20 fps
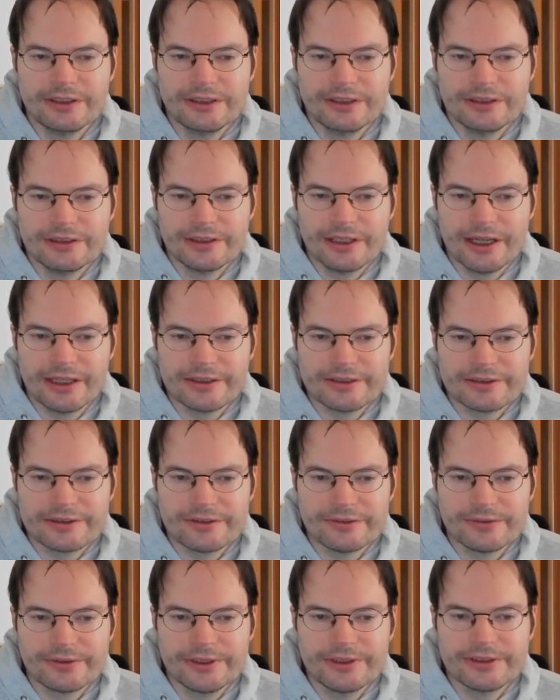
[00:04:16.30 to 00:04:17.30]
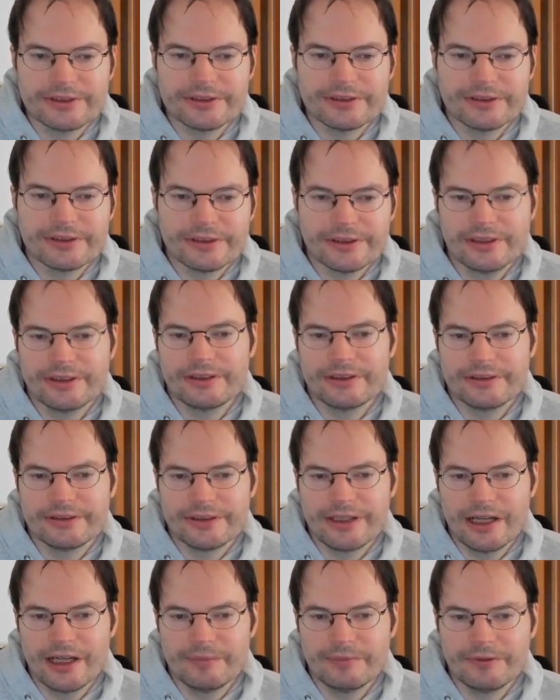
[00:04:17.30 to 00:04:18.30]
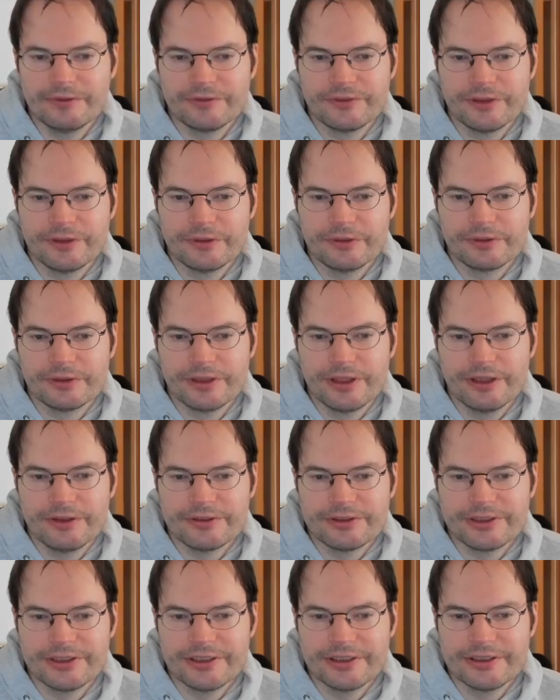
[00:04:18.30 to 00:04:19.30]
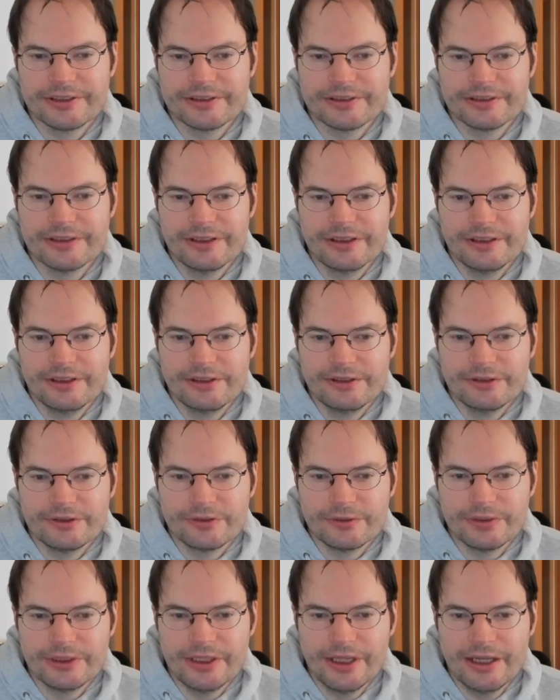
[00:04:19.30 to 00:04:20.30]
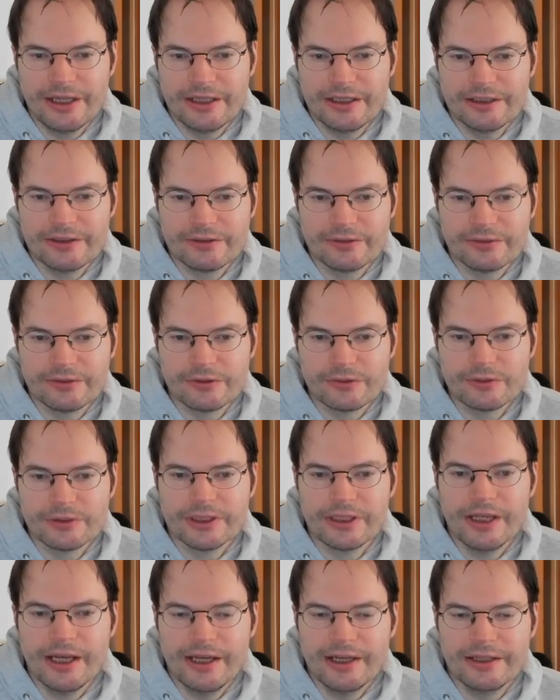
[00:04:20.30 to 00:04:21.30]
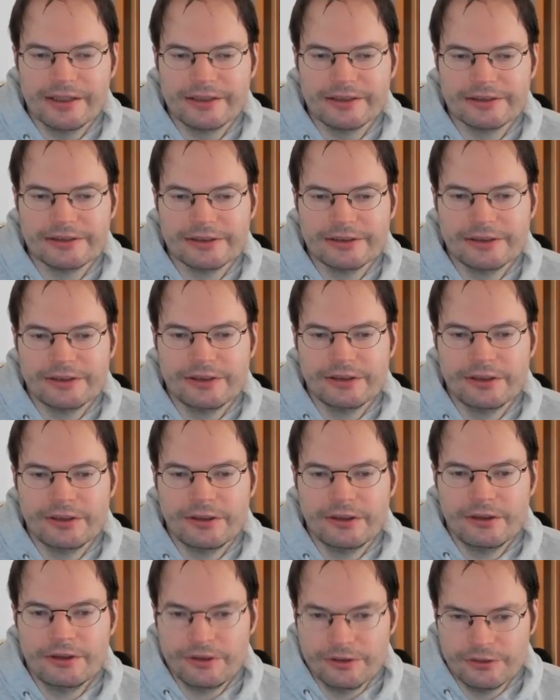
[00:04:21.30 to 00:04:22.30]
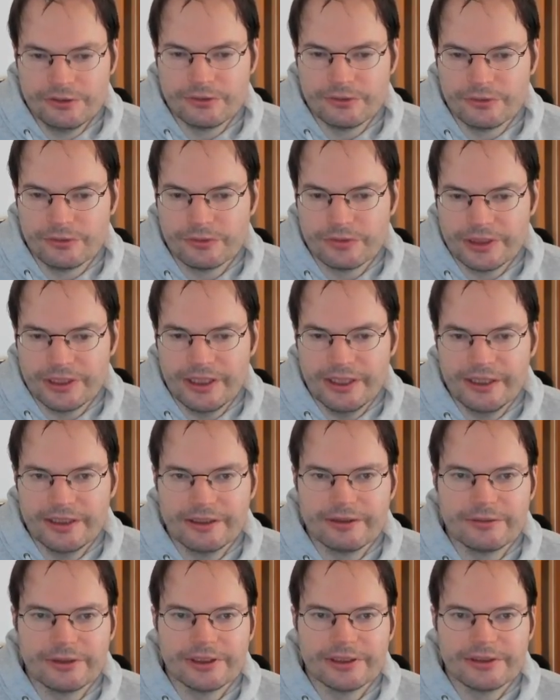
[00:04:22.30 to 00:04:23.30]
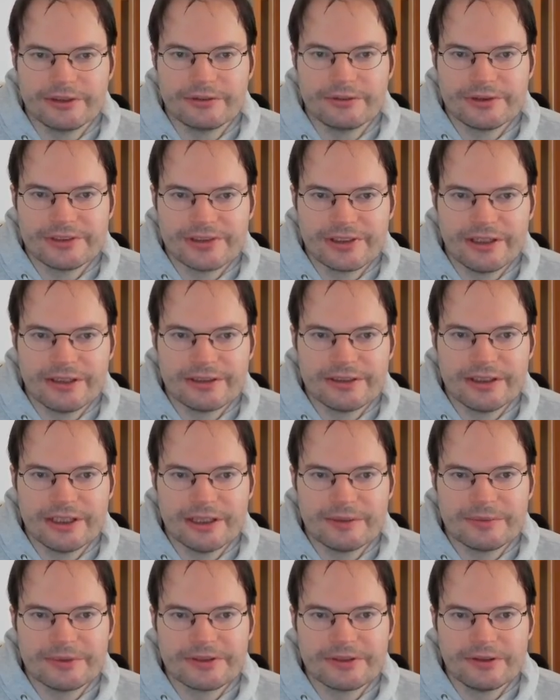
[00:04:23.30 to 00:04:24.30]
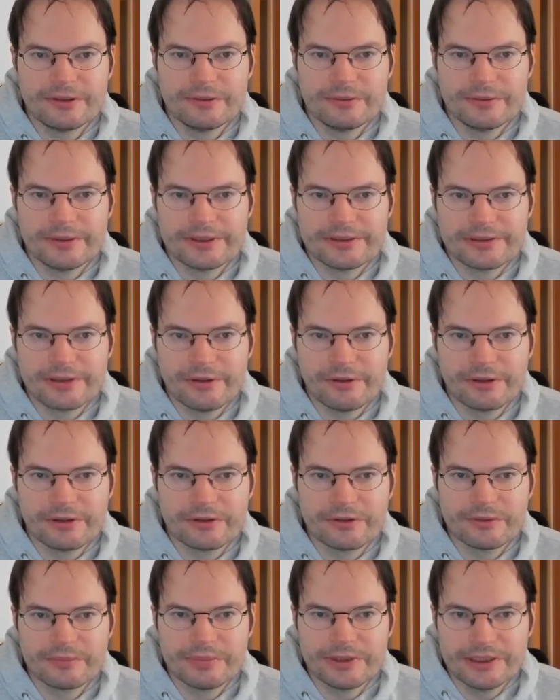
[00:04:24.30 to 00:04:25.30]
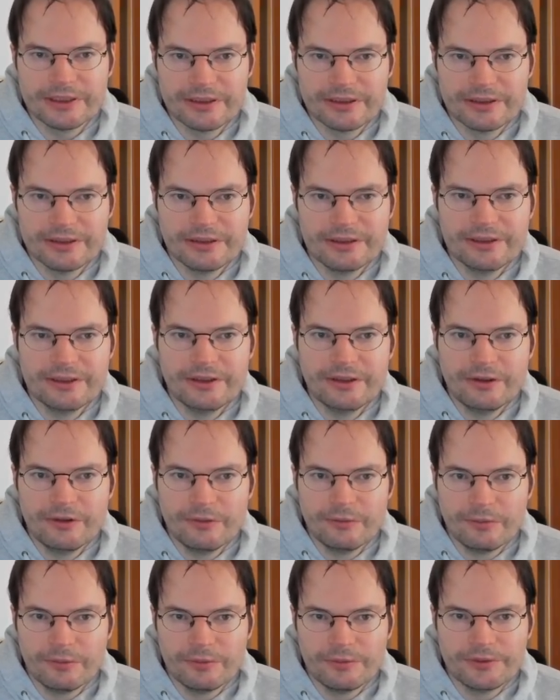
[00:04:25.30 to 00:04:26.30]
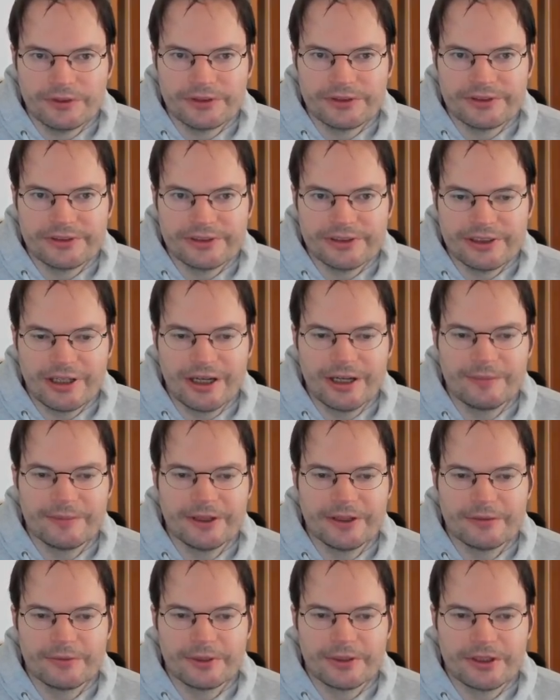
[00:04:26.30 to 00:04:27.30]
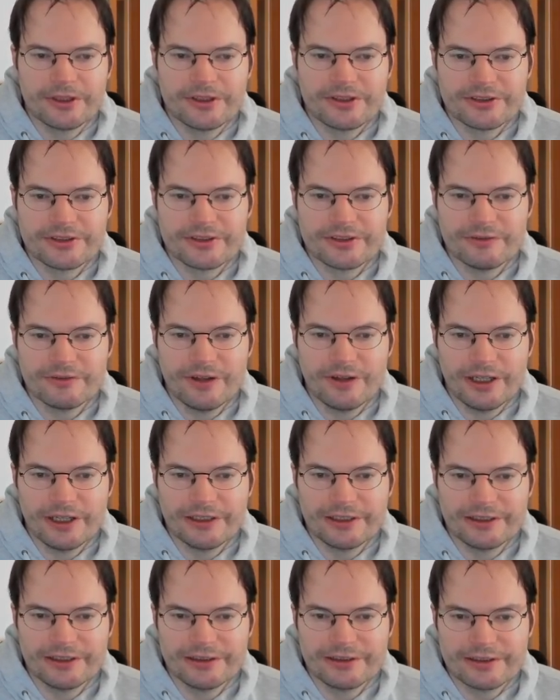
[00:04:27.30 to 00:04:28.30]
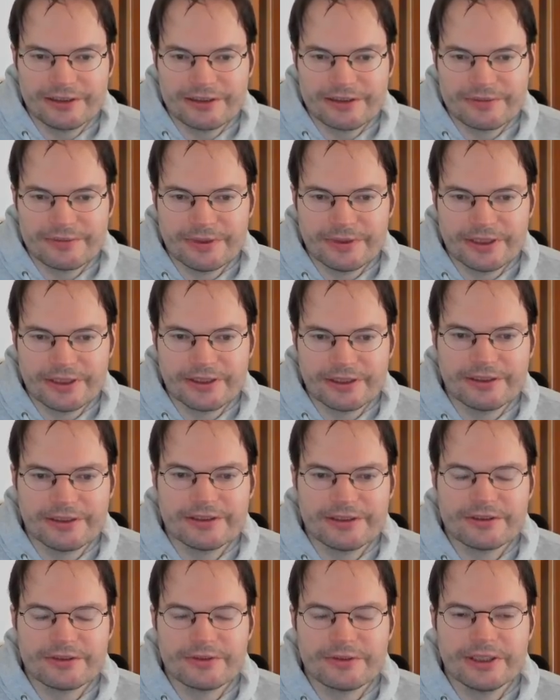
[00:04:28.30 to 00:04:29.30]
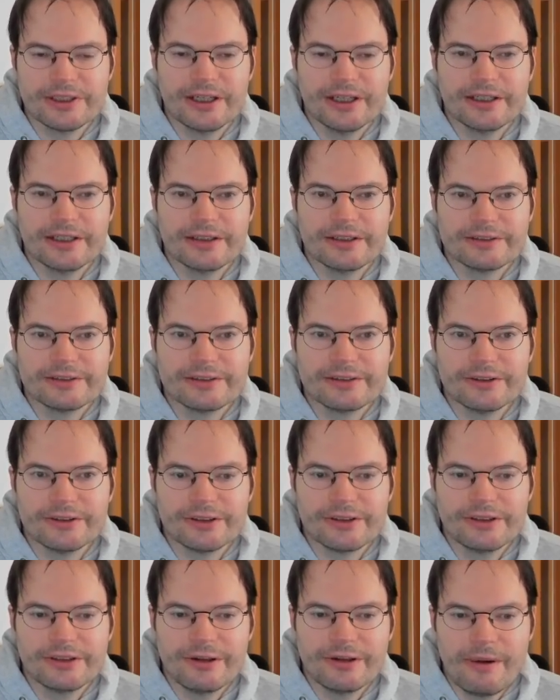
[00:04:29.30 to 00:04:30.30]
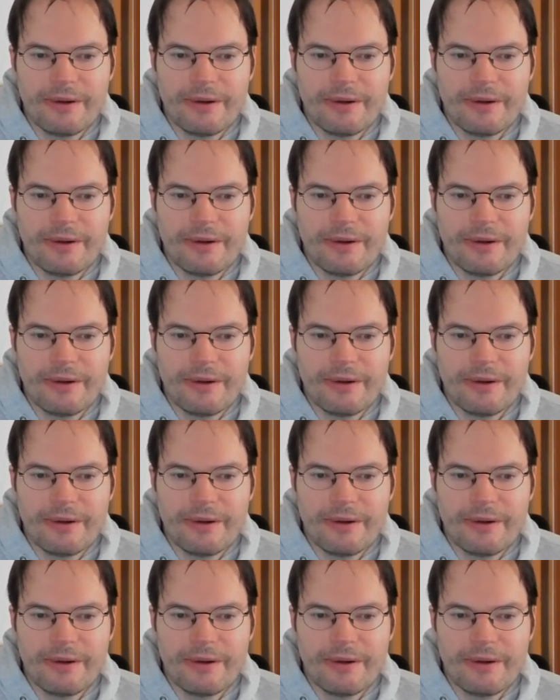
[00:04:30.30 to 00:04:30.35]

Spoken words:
that is the reason that the type of node now says tree A to tree A to tree A, right? The result type is always going to be the type that we're just defining. That's why this tree A is here.